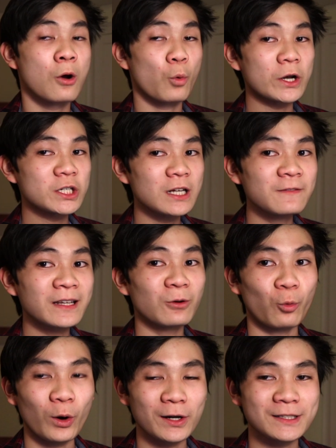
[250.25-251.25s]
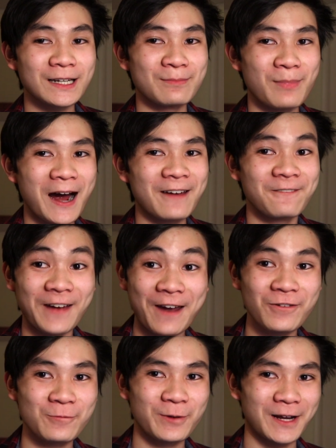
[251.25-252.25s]
which definitely worked in my
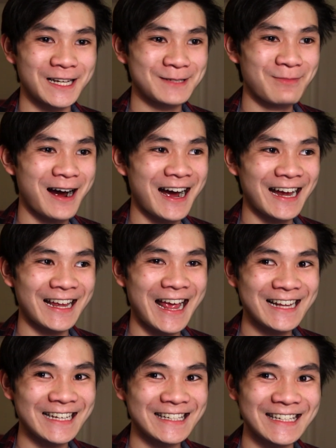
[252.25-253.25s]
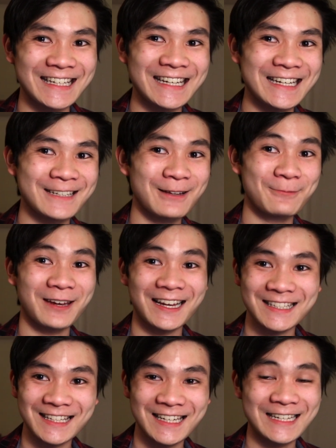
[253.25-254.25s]
favor because my SATs and
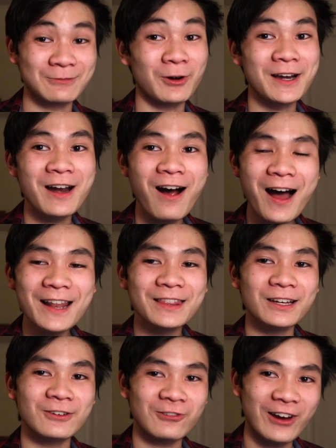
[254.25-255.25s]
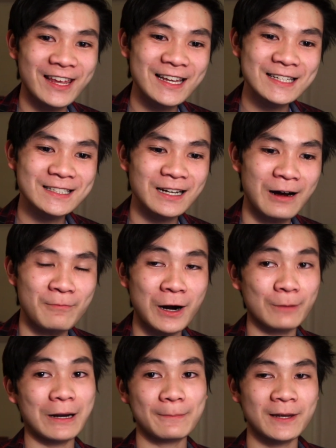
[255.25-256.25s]
PSATs were not the greatest
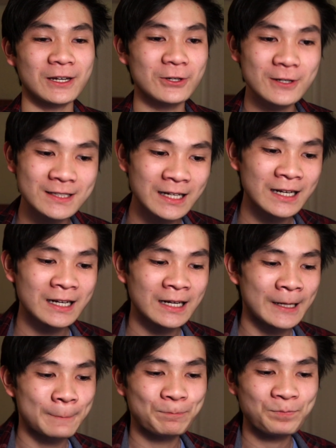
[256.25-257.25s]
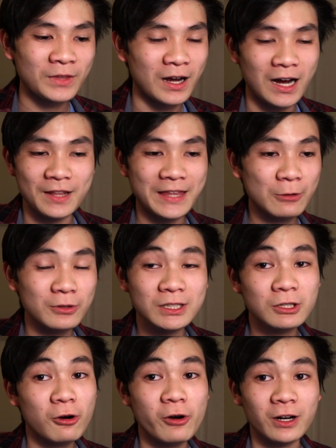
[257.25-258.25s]
among my peers. They were
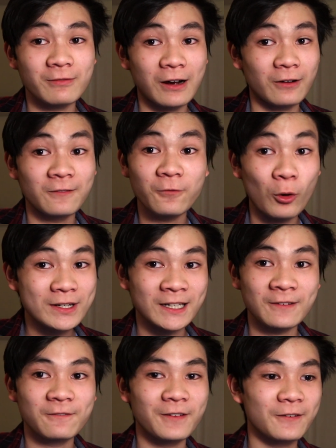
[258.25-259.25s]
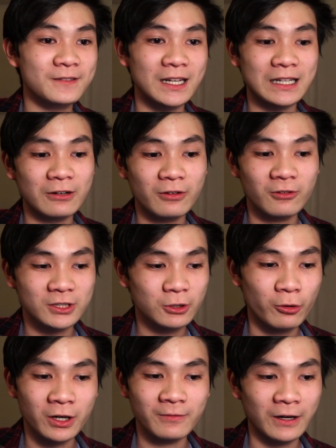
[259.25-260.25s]
scoring around 1450, they were
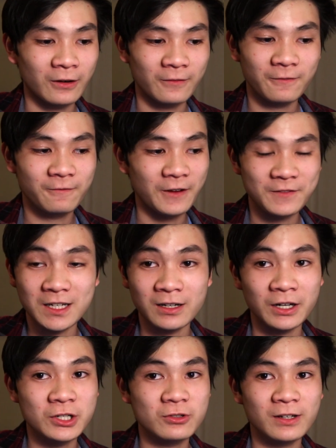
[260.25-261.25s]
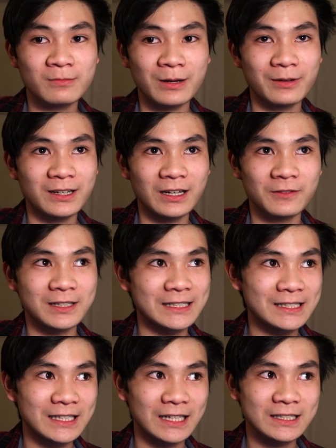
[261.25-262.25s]
scoring around 1500, maybe even
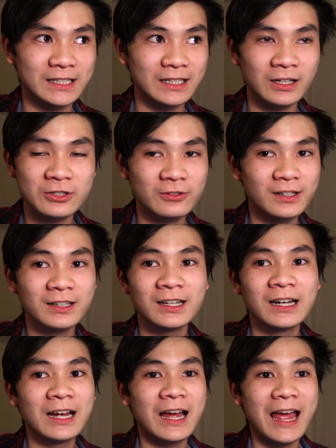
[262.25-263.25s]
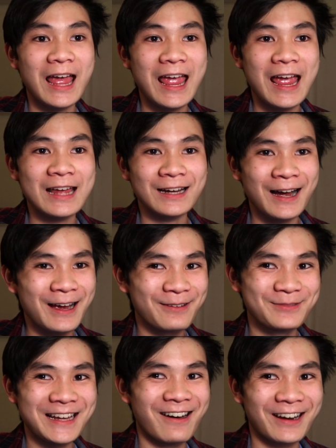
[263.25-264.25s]
1600. And
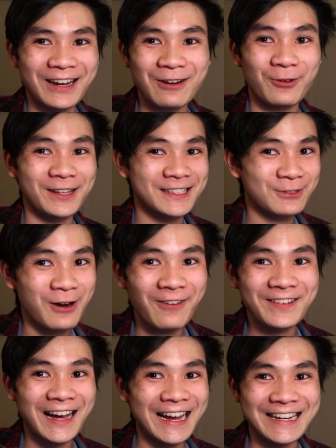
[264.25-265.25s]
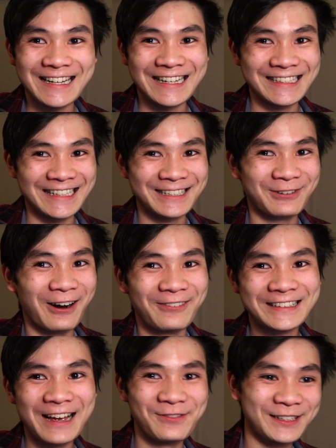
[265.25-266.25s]
I'm down here with 1290s and
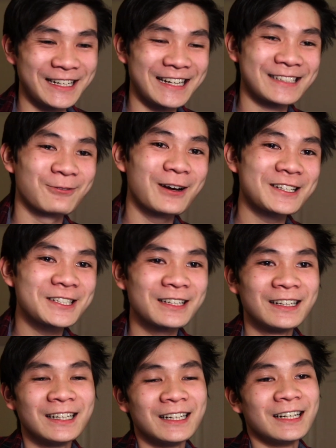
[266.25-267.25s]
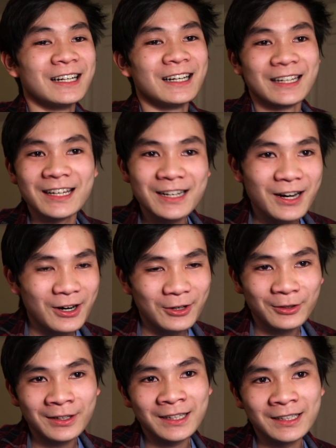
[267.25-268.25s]
1270s, which, you
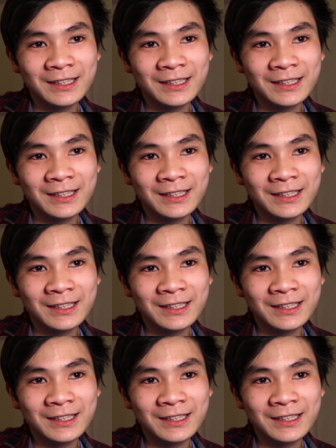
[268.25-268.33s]
know,